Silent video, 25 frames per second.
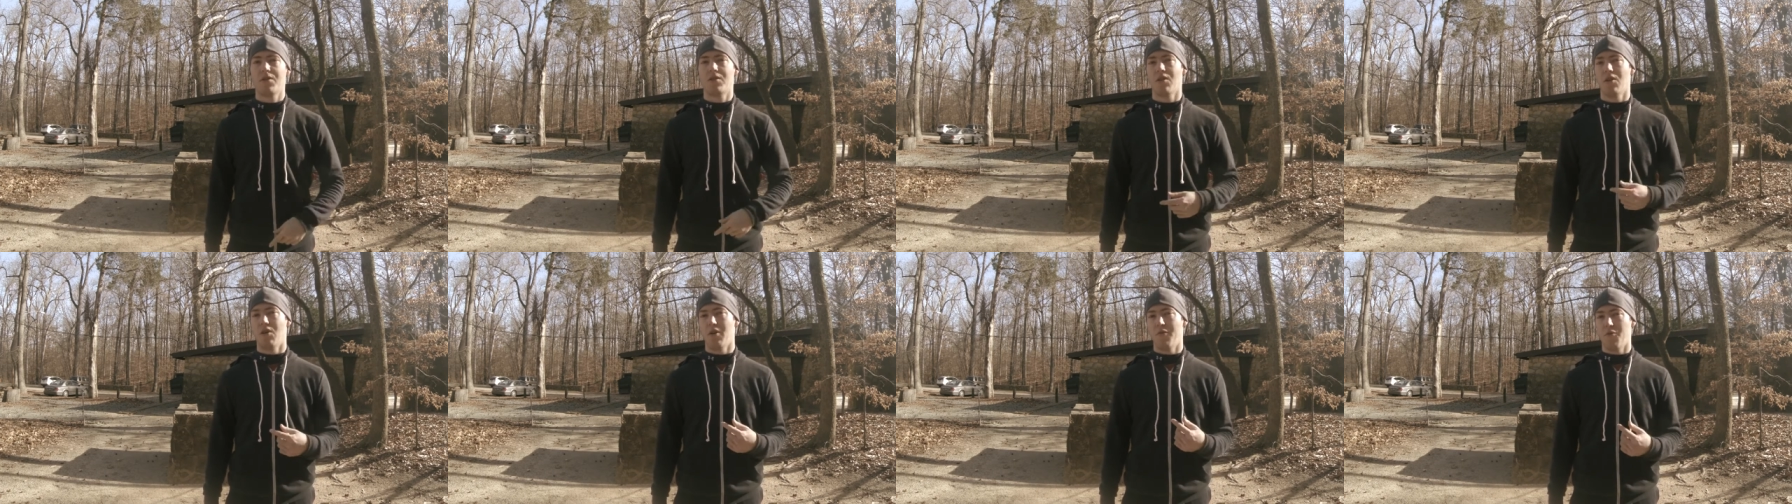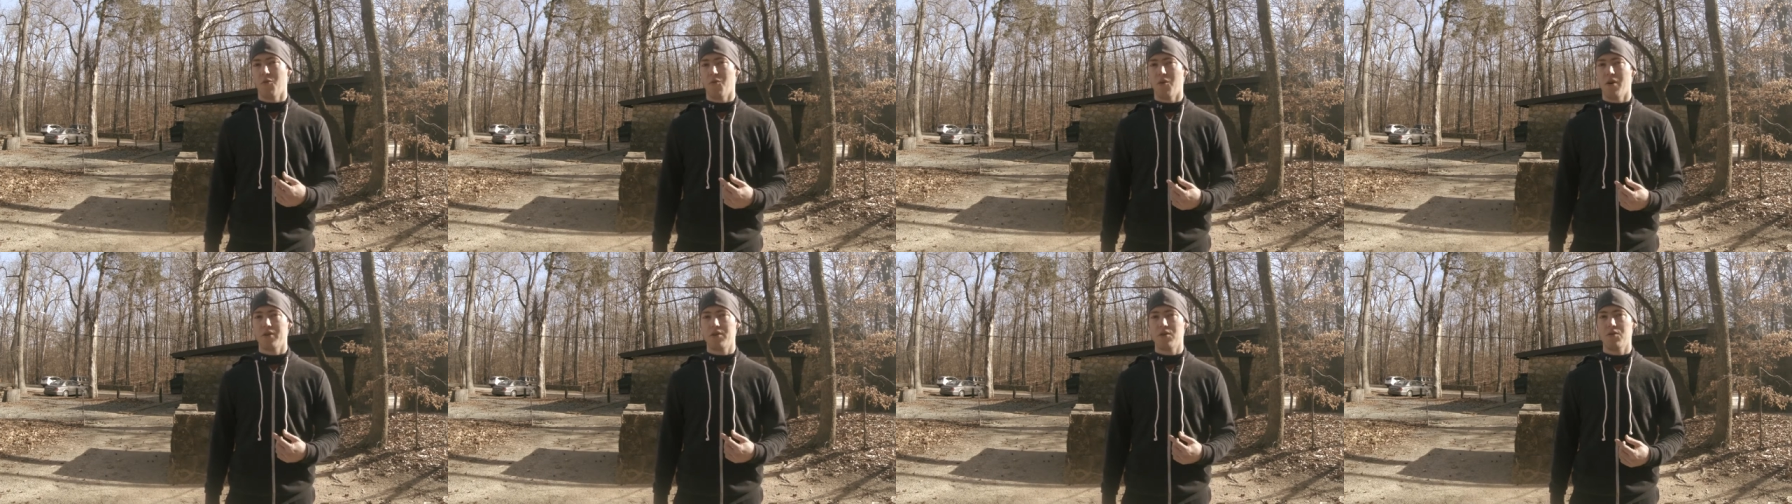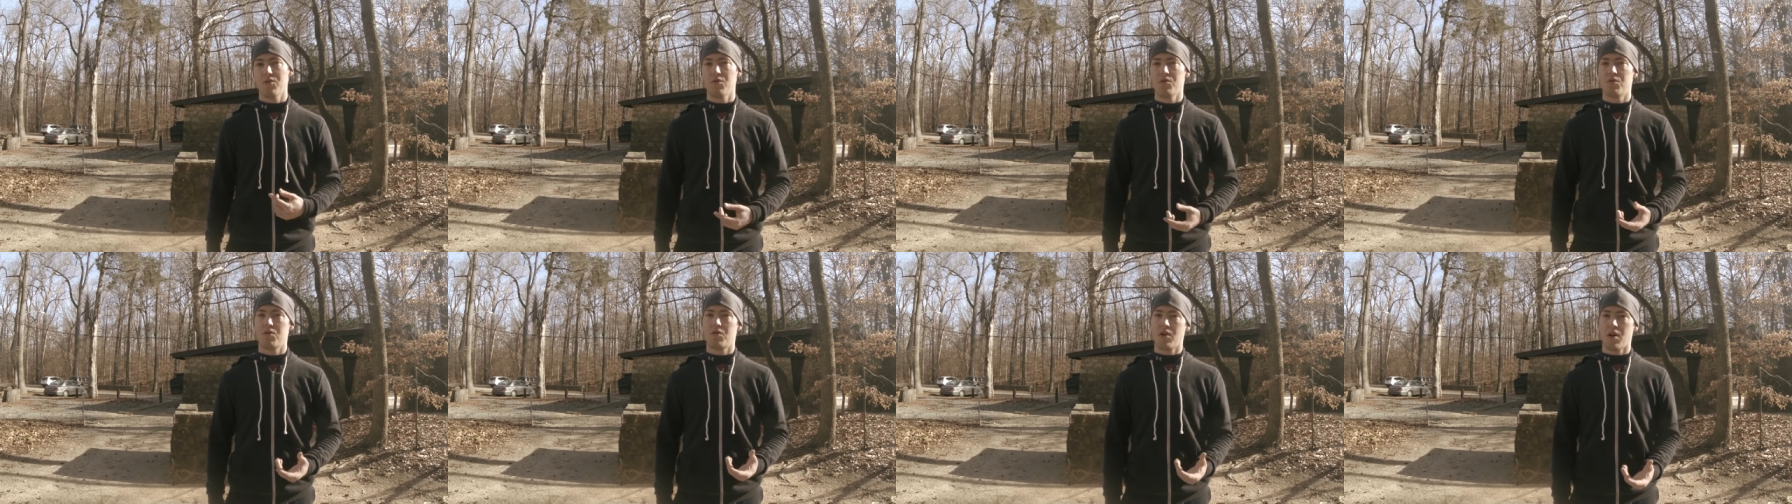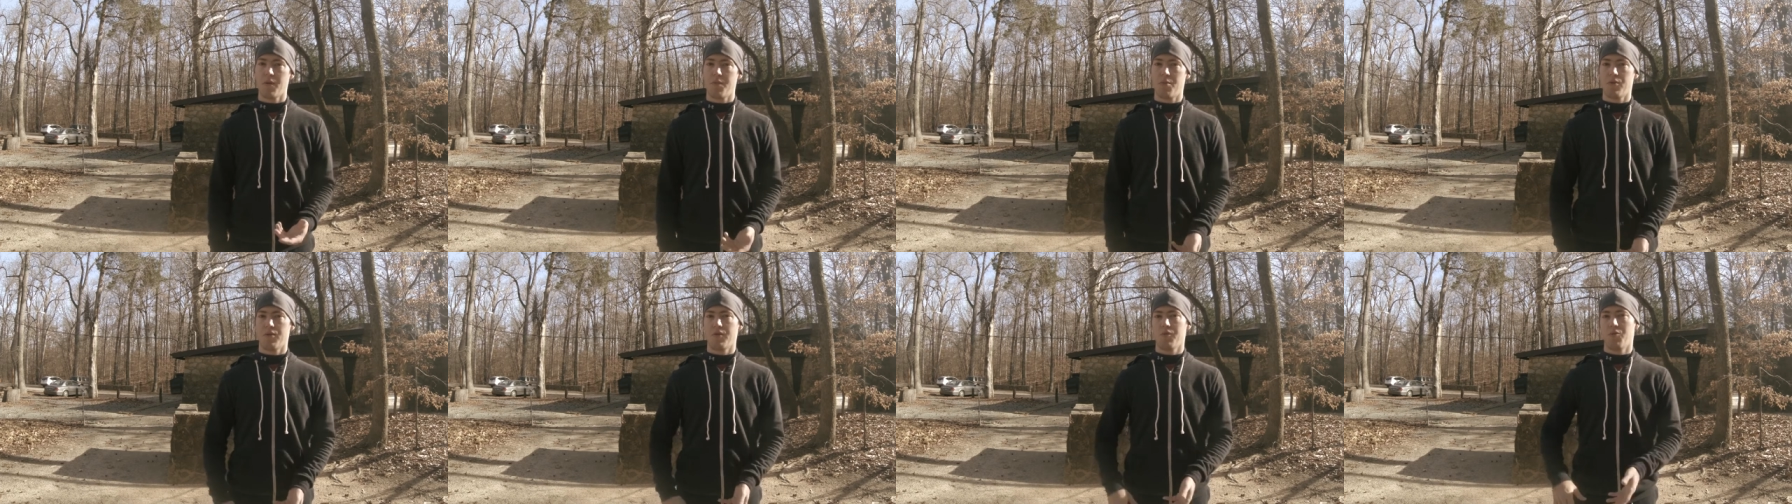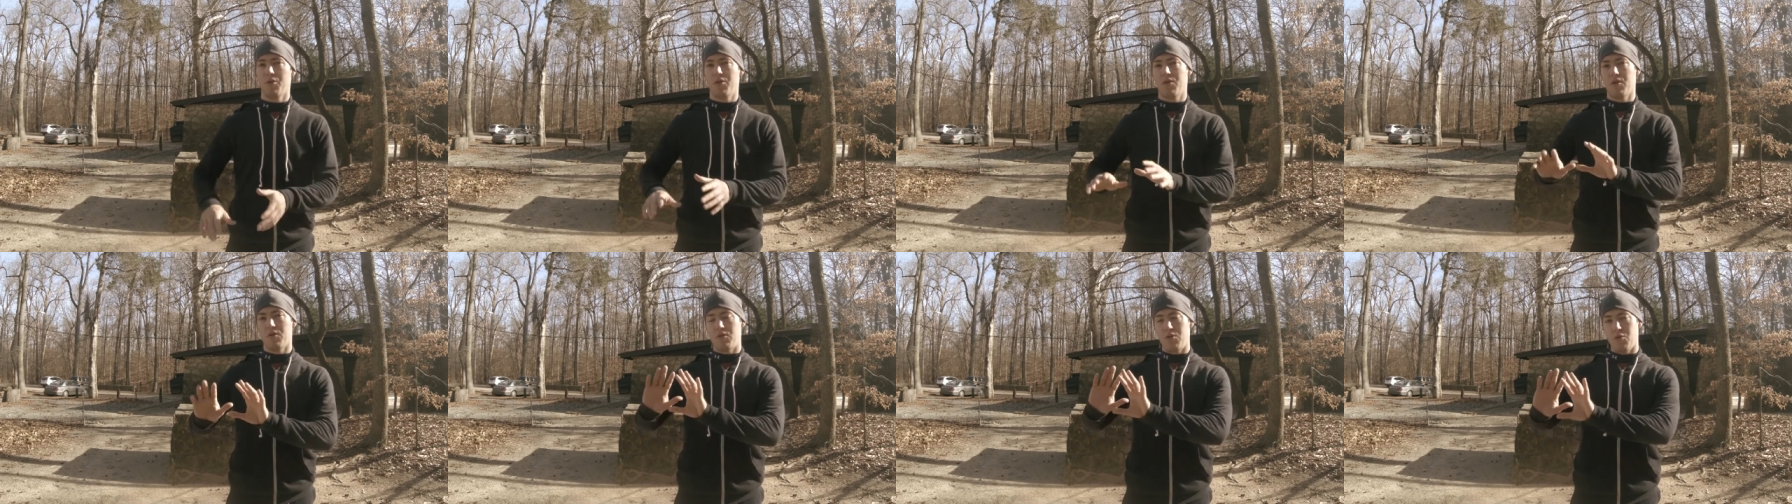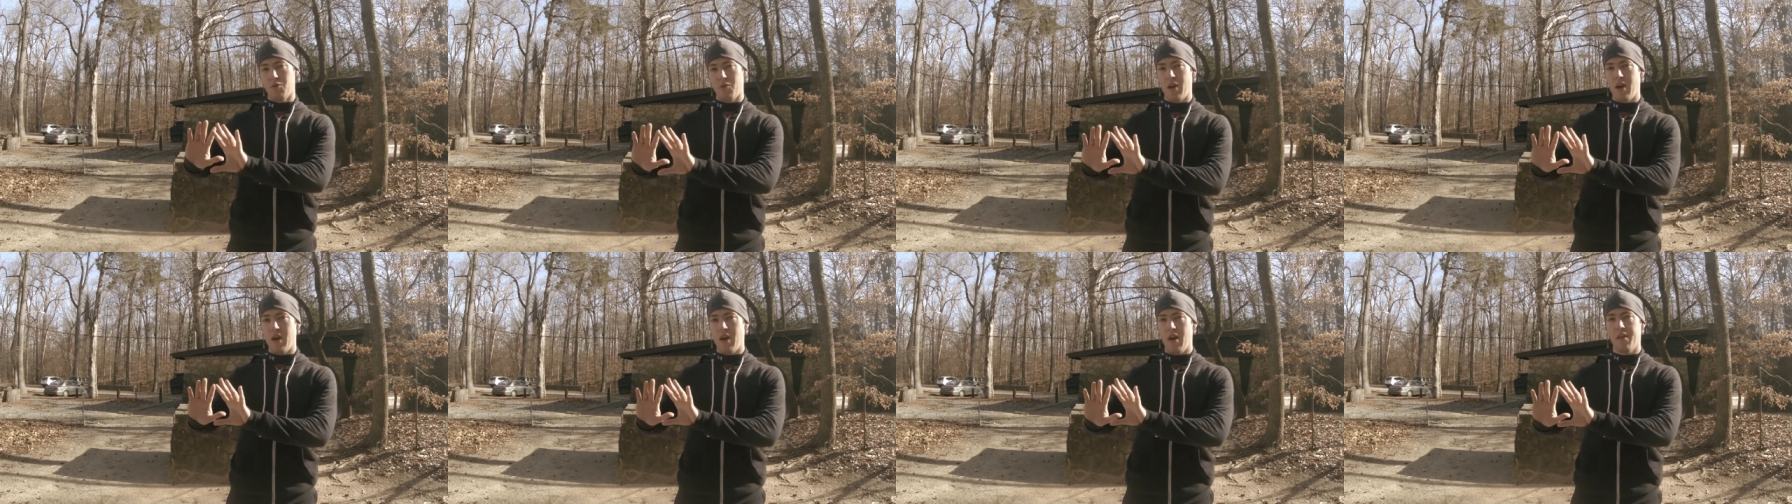So if you want to, you start with the
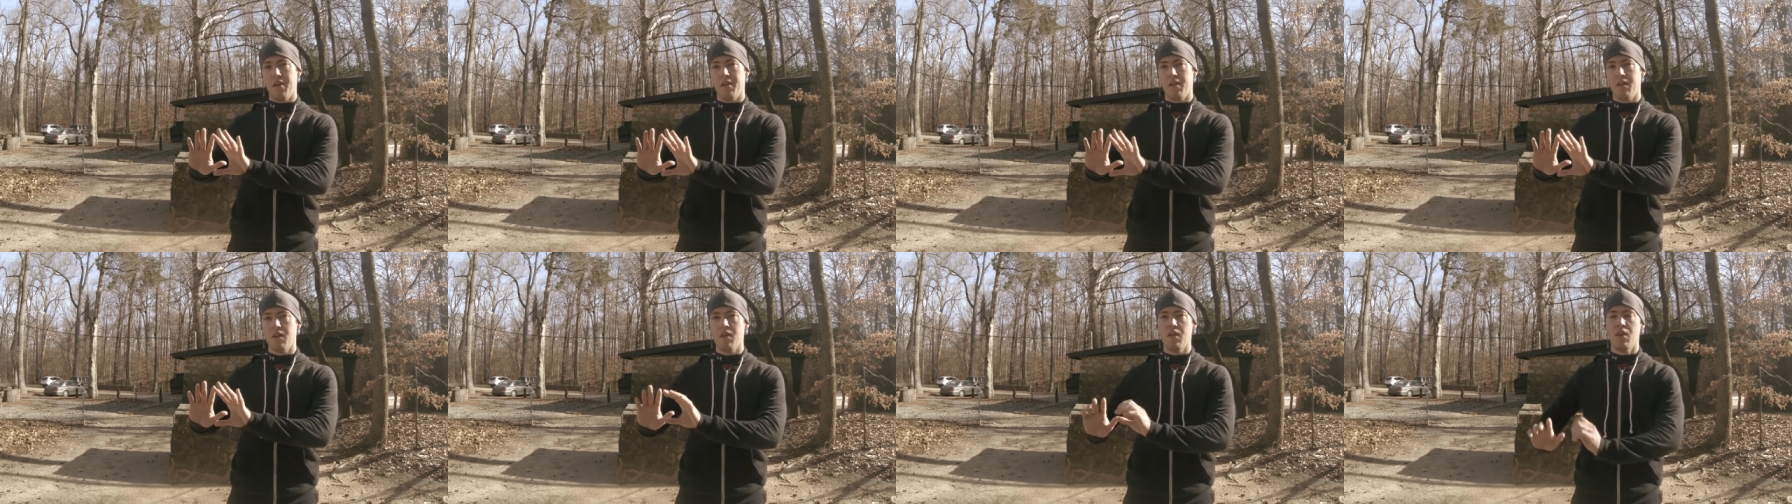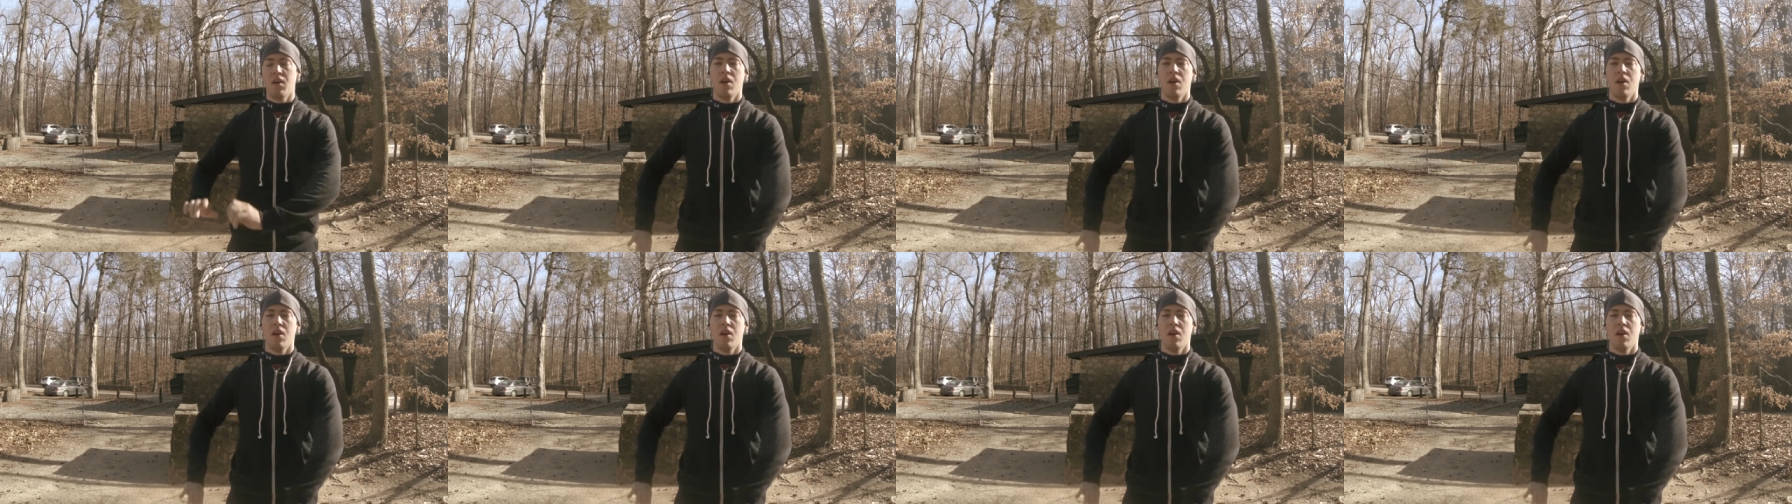two hand